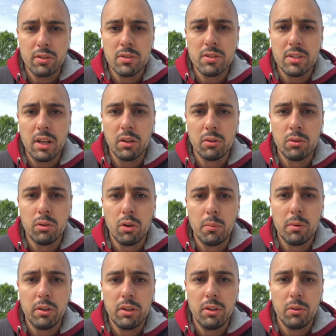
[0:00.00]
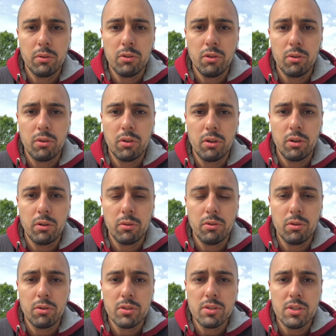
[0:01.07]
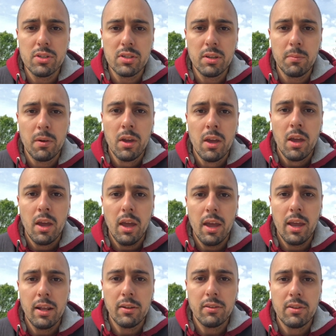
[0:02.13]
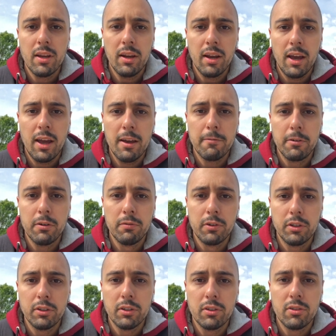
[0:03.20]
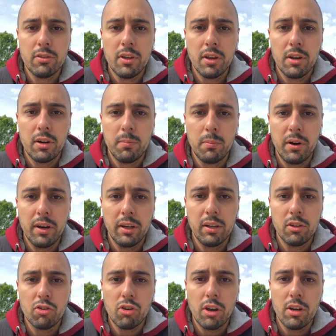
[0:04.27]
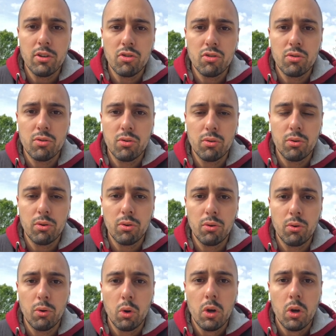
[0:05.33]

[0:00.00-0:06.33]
installed globally on your system, and they have reverted their breaking change to